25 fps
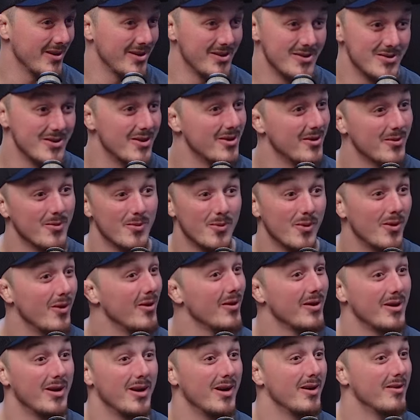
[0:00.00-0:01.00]
You don't know what
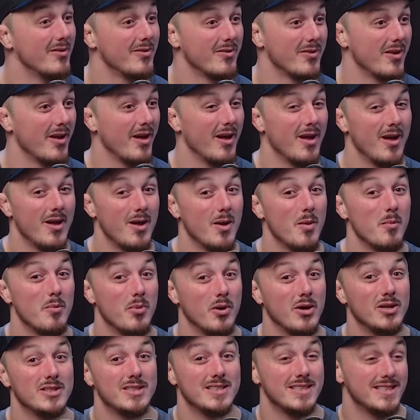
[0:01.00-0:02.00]
on earth that
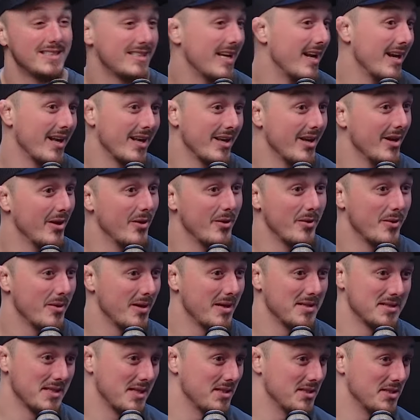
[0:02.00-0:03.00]
person selling you
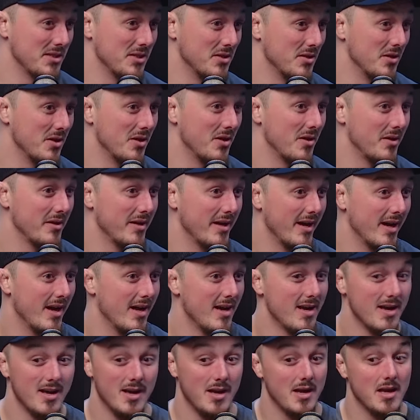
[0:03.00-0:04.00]
has actually got, yeah?
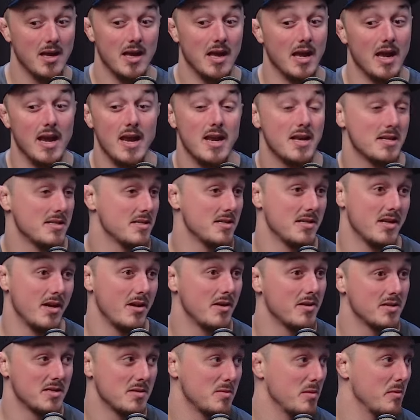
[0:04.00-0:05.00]
He doesn't know,
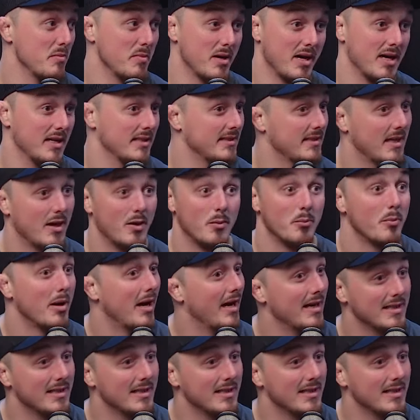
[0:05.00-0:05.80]
because it's been passed down